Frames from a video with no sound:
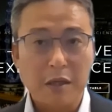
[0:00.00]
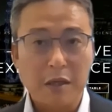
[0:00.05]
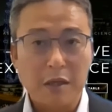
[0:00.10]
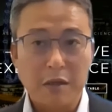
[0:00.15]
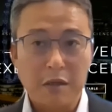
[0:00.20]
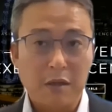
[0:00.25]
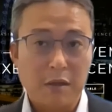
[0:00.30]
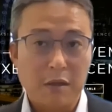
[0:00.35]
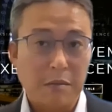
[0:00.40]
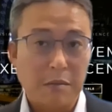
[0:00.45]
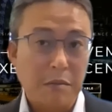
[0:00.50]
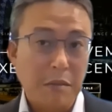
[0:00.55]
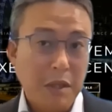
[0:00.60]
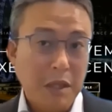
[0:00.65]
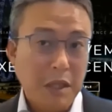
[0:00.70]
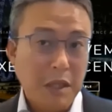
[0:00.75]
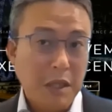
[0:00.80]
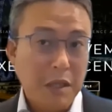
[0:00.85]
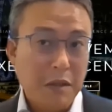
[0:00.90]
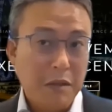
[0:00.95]
It's a
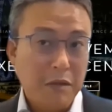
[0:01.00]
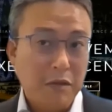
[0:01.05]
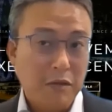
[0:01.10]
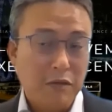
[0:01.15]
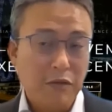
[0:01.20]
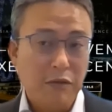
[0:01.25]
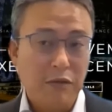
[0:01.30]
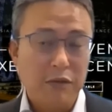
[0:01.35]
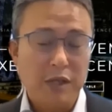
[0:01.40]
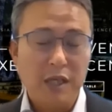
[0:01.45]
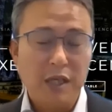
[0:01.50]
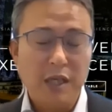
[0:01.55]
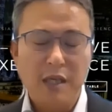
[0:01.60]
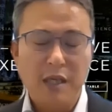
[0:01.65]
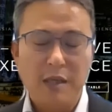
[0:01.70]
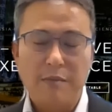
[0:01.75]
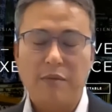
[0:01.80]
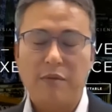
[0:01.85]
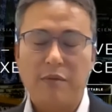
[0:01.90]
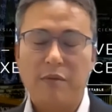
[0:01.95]
meaning is good
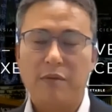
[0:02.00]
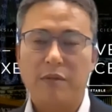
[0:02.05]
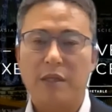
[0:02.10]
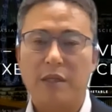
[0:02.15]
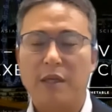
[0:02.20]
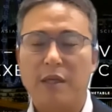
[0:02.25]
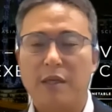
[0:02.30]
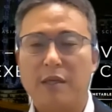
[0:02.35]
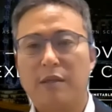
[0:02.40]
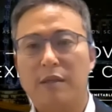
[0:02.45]
tea project.